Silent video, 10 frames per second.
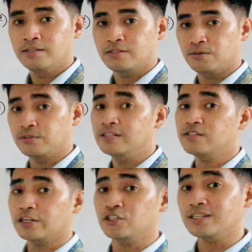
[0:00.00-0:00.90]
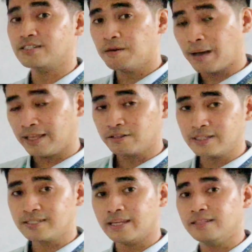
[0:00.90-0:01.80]
So these are just
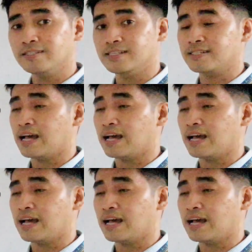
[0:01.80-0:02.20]
reminders, and this is